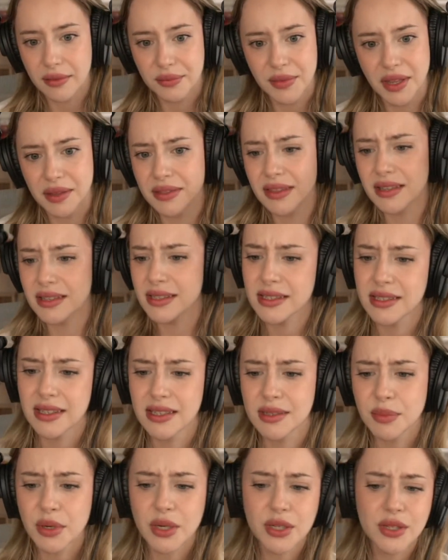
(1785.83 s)
this
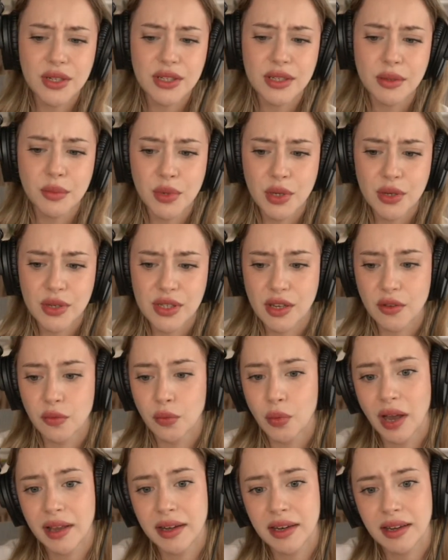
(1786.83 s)
person is abusive,
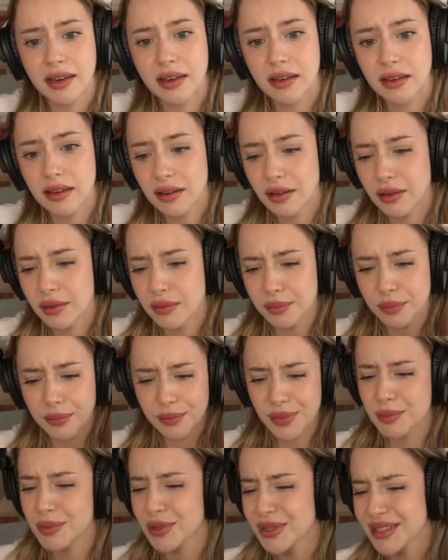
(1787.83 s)
why didn't
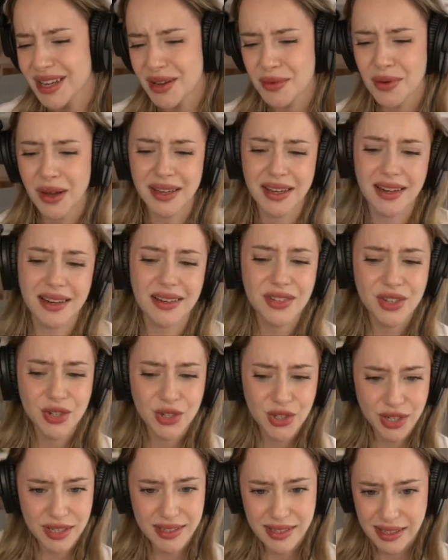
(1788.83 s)
people say, why didn't she
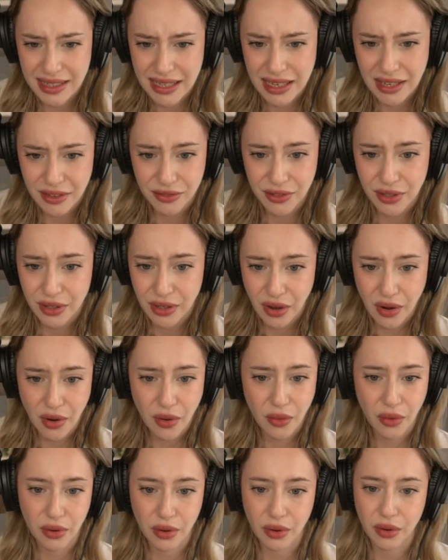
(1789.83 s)
just leave,
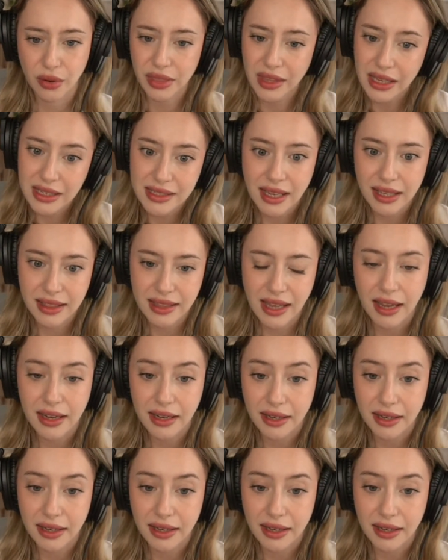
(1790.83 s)
or things like that.